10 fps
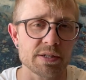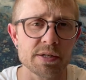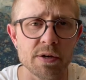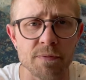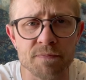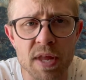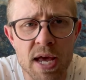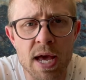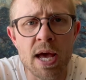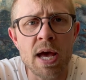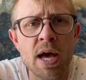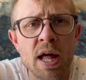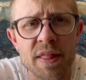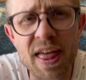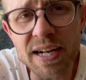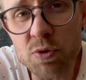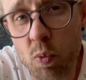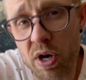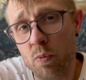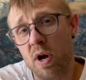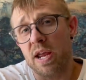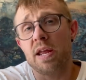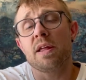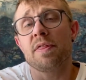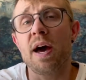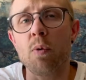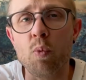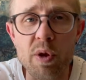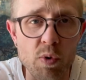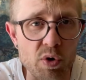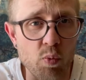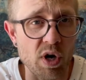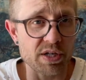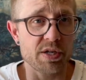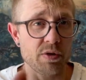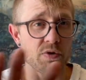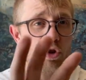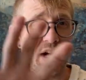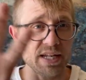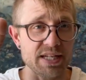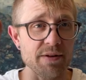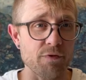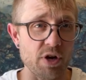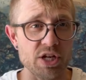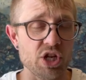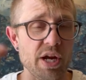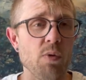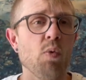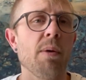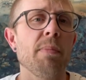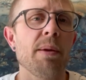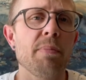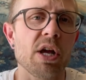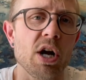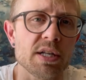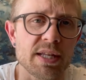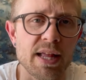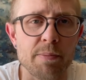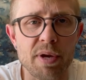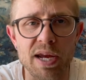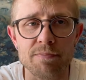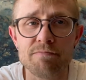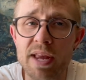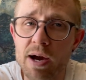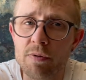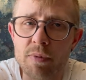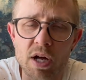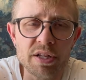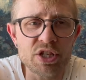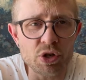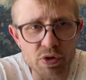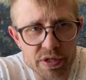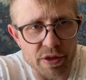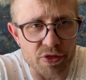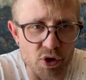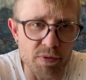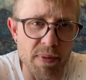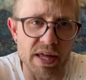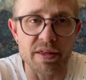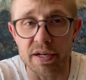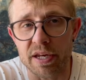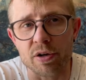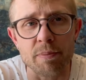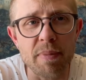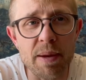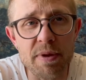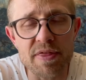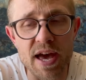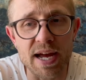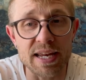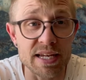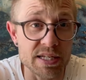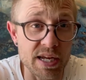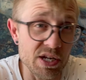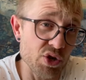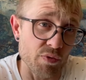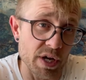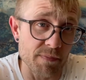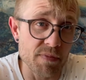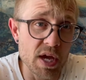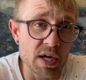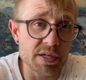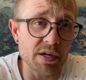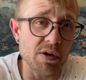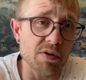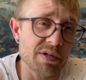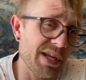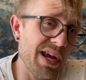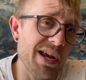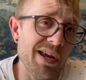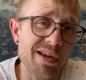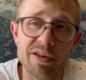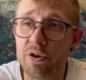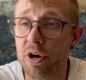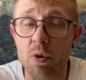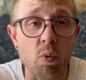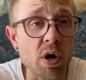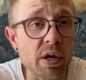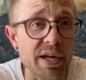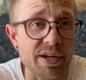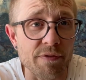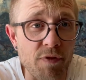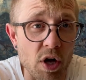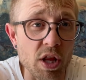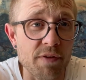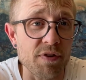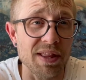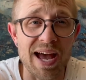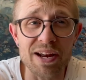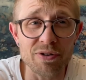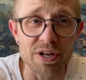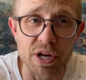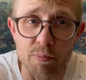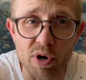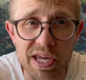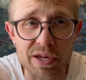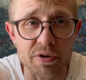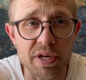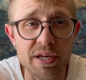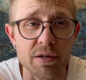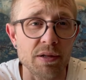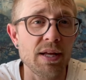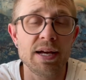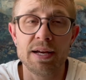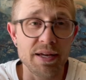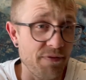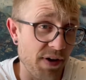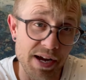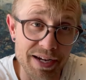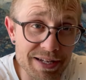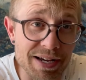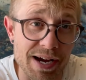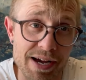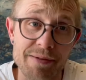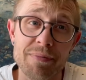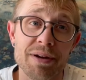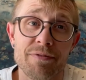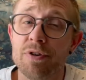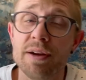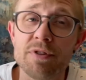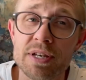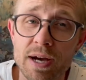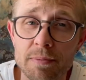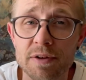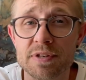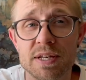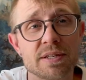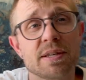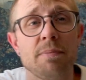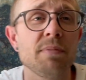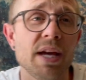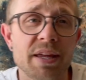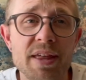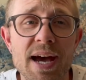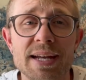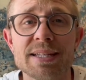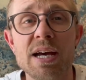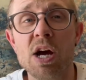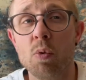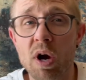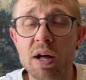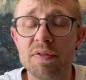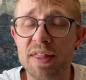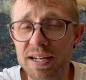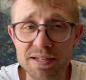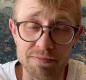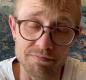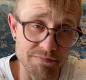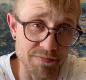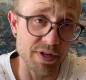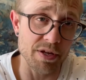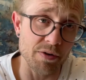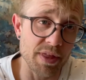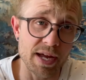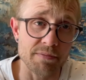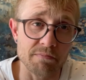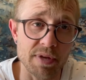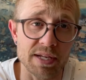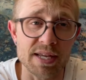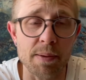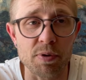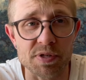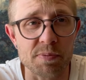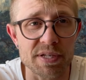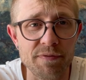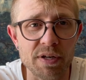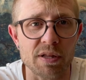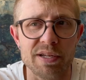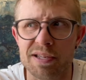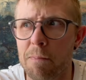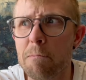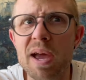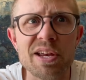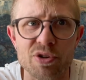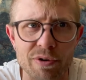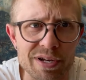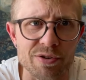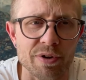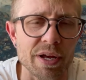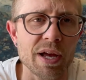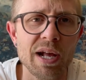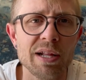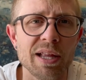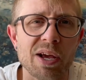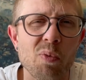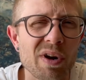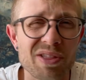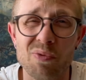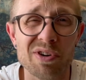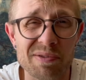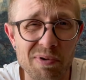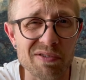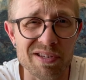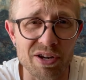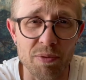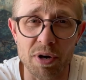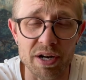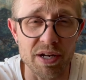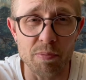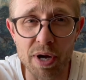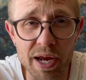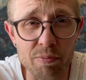So that's one way that we would want to try to differentiate what might be causing that pain. Now, I'll introduce a third method here. Maybe that is injury. So say you're at work and you fall off a ladder and you break your heel. If I had a dime for every time I've seen something like that. Well, that example specifically is a major injury, like one of the worst bones in your body to break.